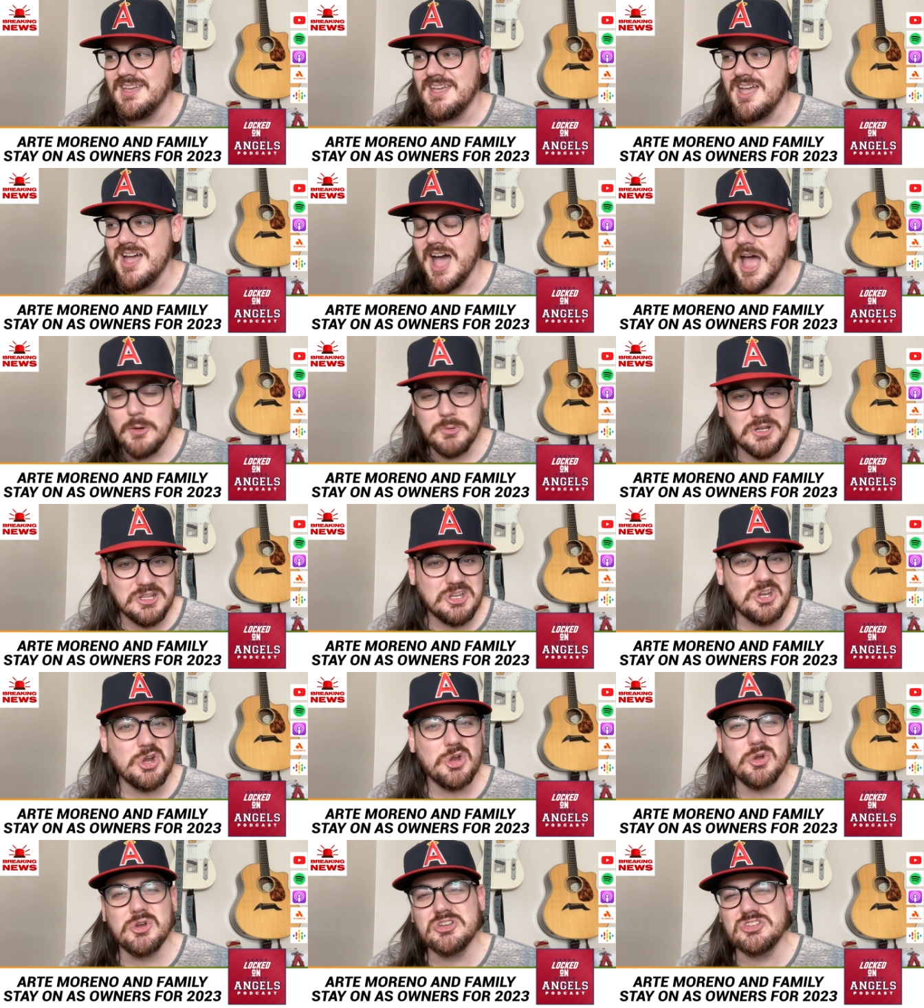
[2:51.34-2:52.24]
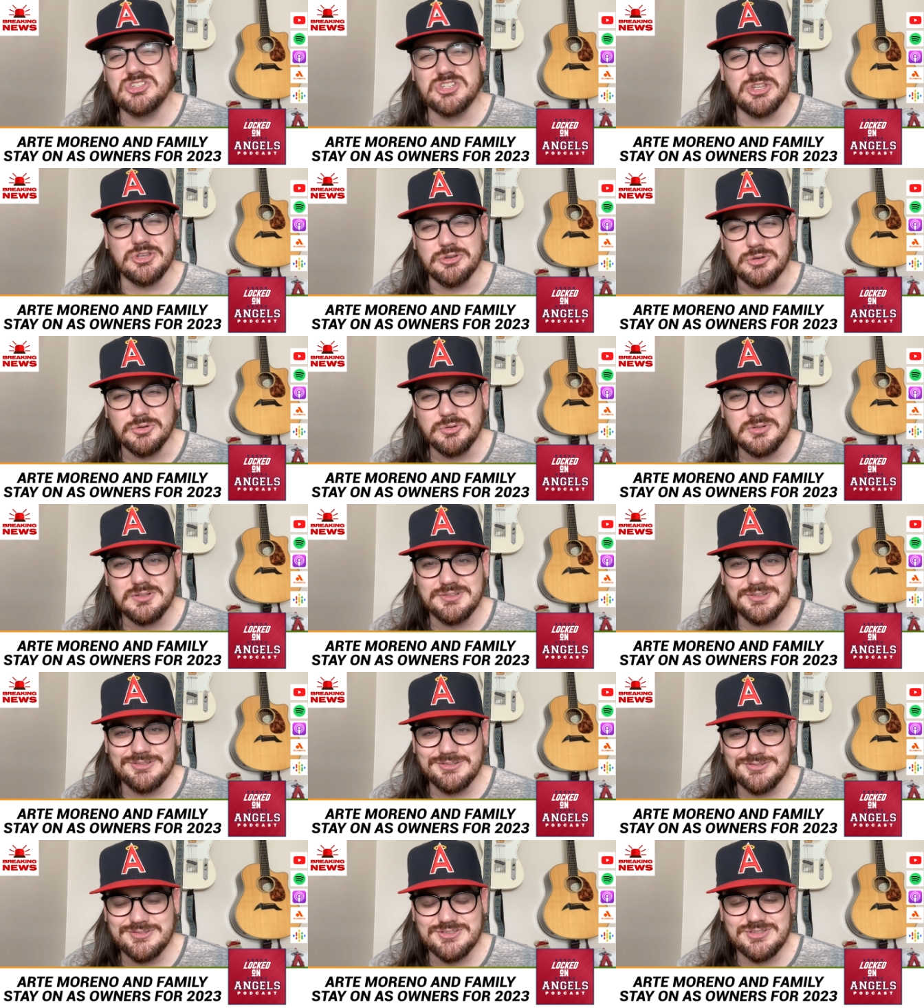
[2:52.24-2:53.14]
I would encourage you
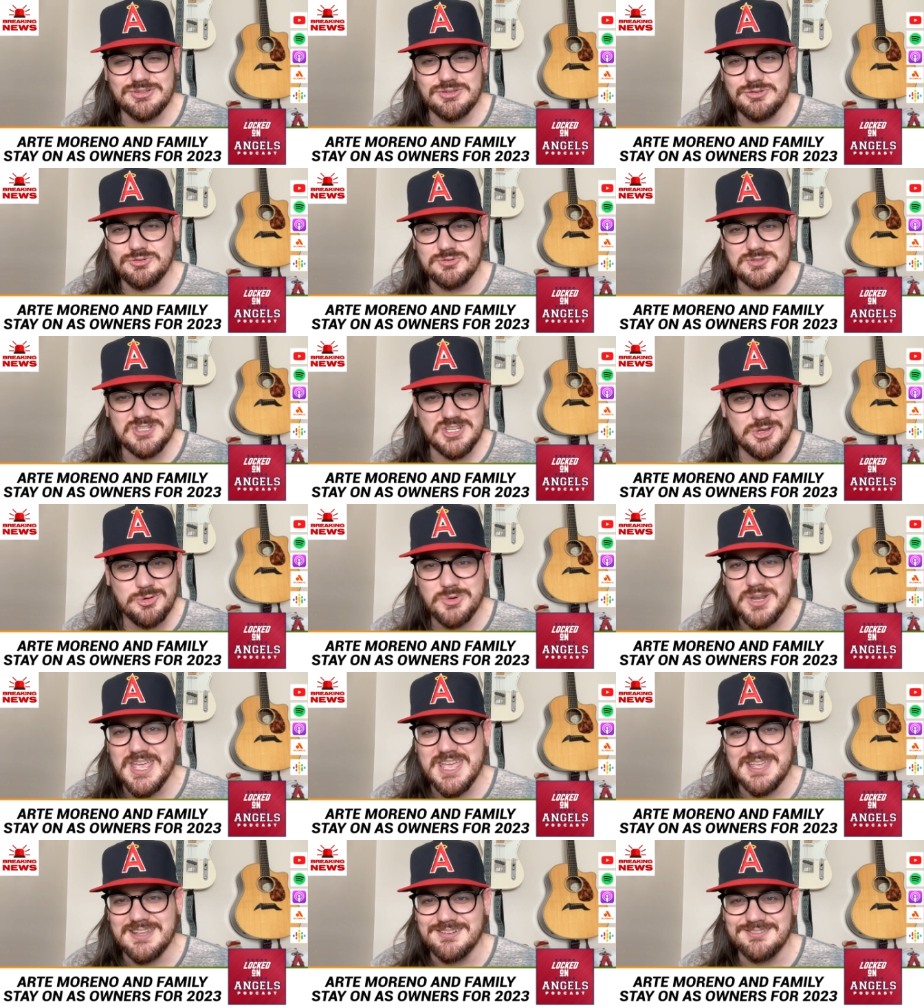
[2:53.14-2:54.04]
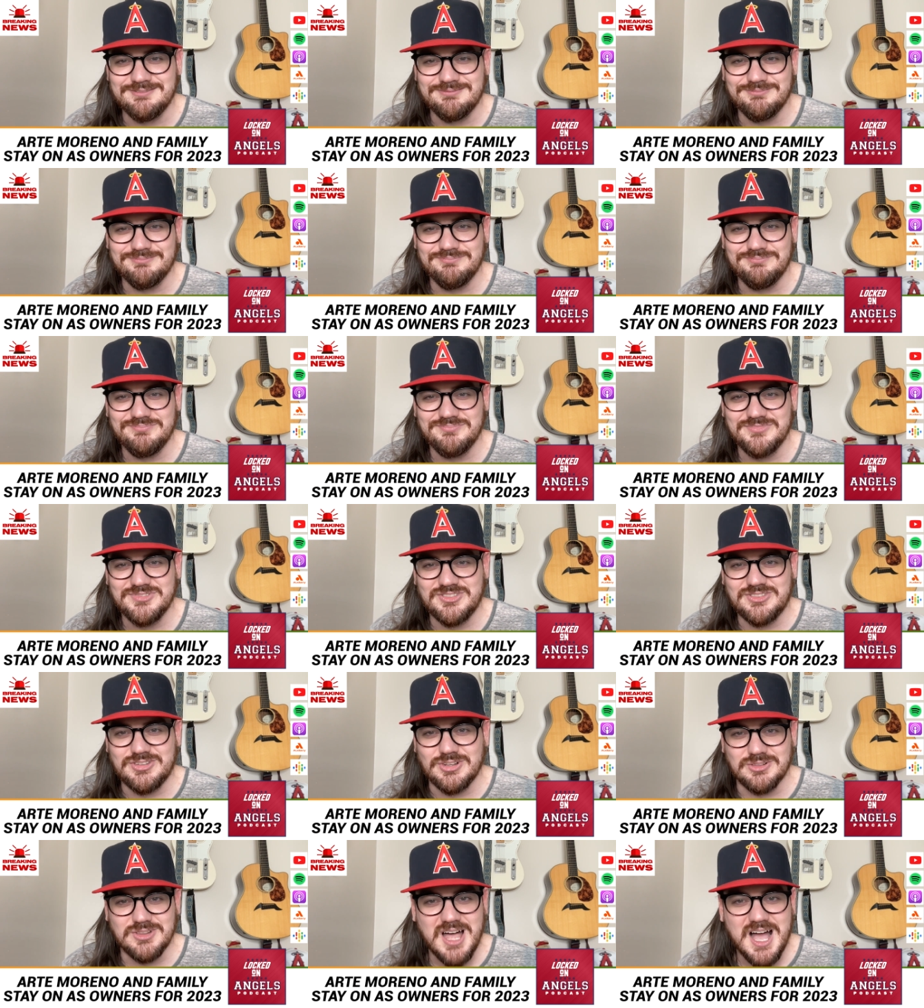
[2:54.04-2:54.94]
to tune in
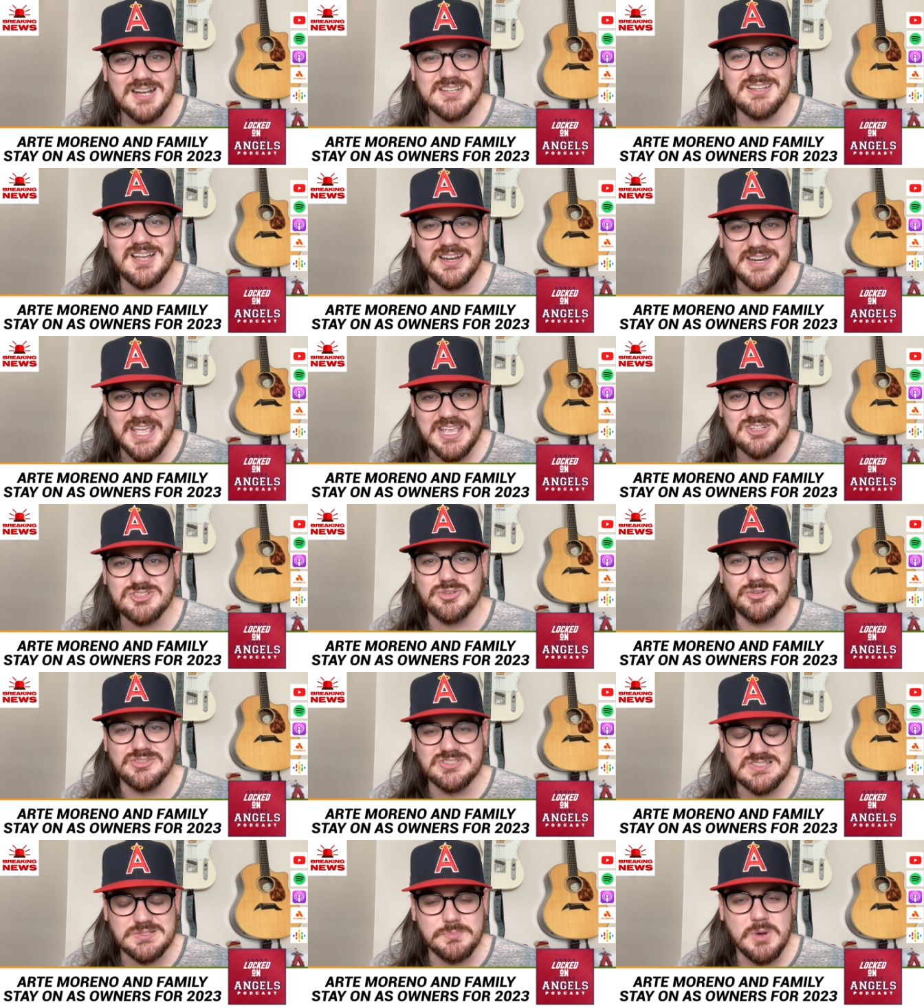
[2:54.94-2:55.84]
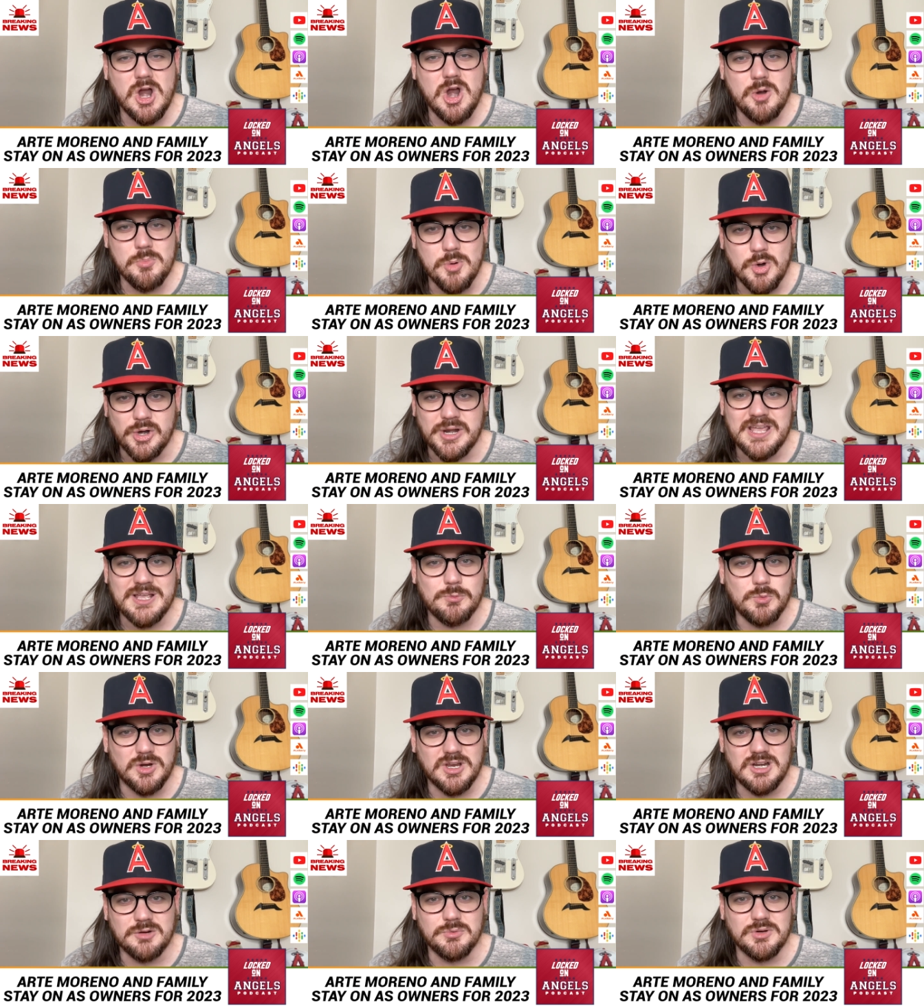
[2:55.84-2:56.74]
to Locked On Angels tomorrow morning.
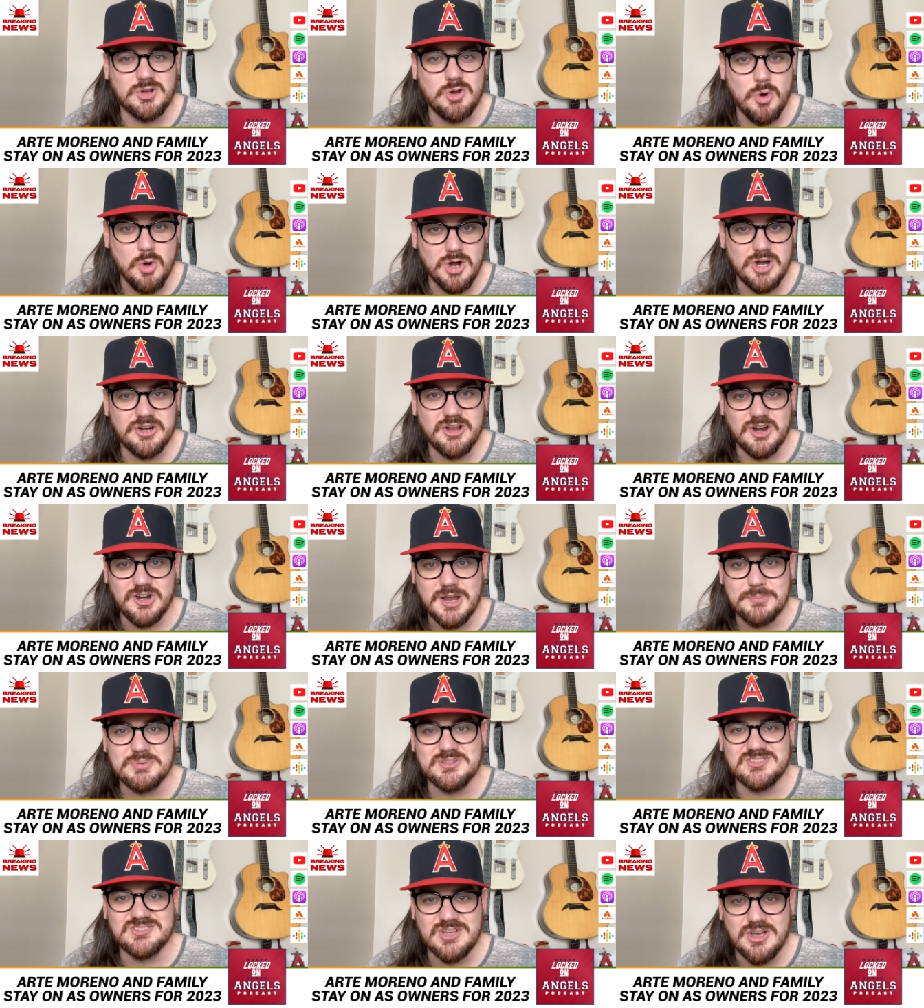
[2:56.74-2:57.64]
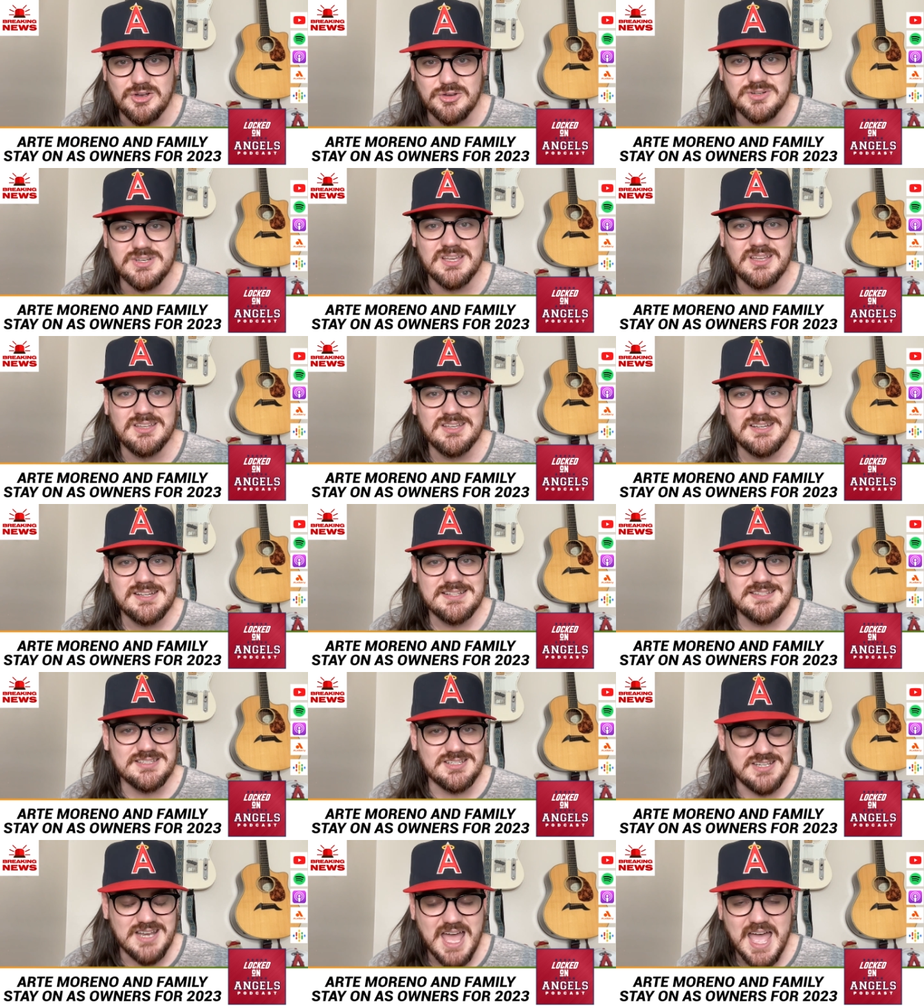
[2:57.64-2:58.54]
We're going to record our episode
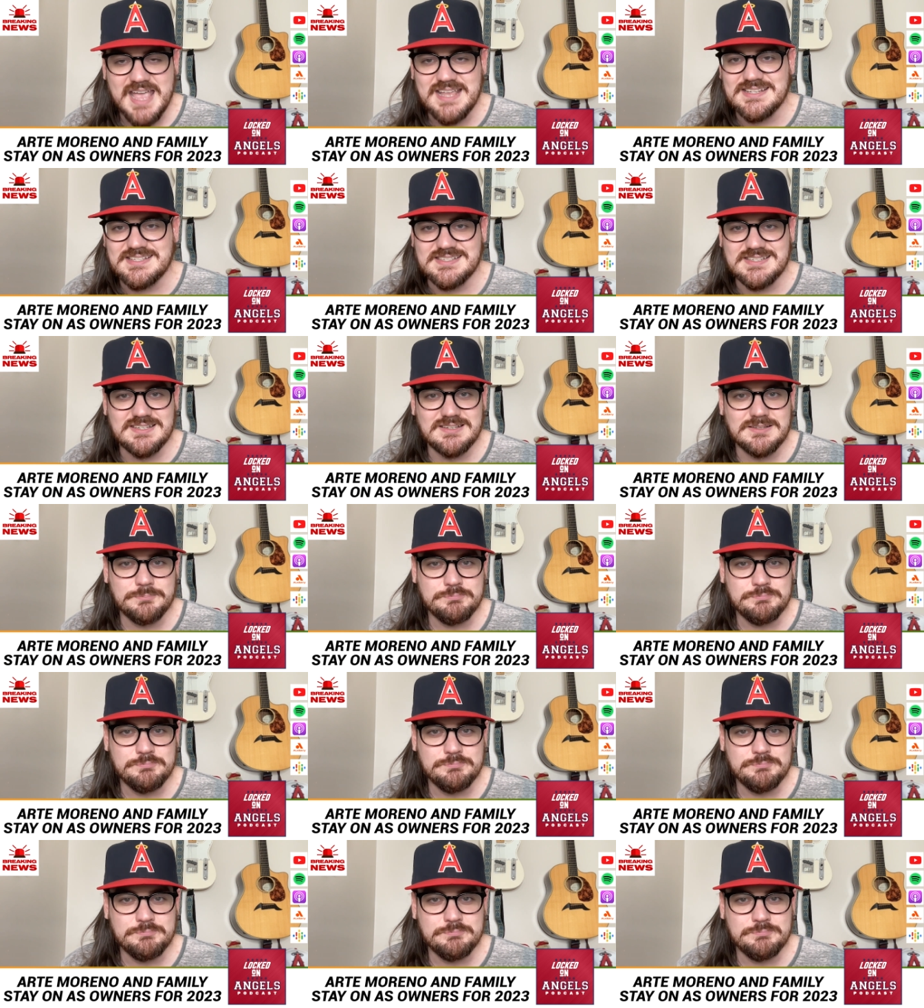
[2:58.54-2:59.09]
tonight.